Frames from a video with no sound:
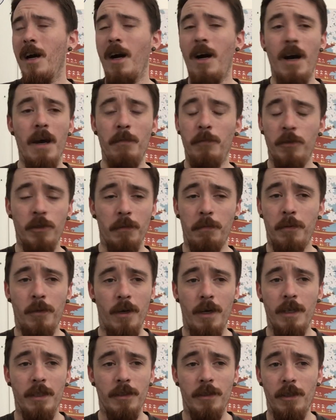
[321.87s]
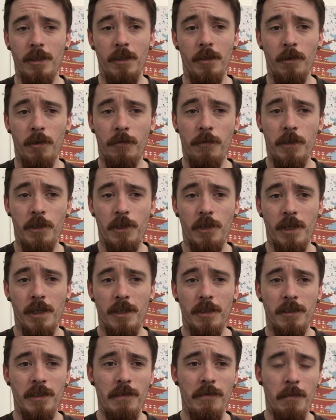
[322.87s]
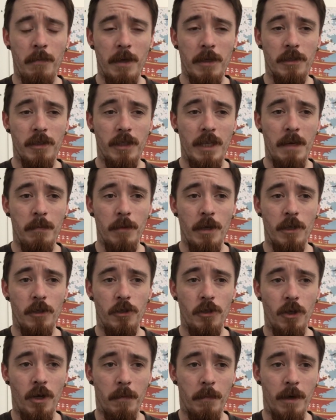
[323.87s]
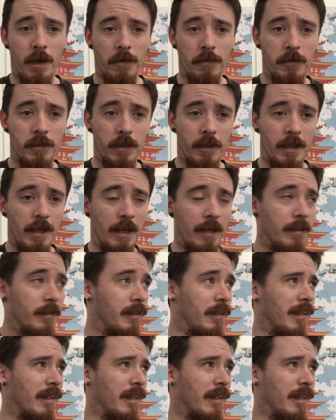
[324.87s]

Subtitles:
I'm surprised the officiators even managed to keep their job after that.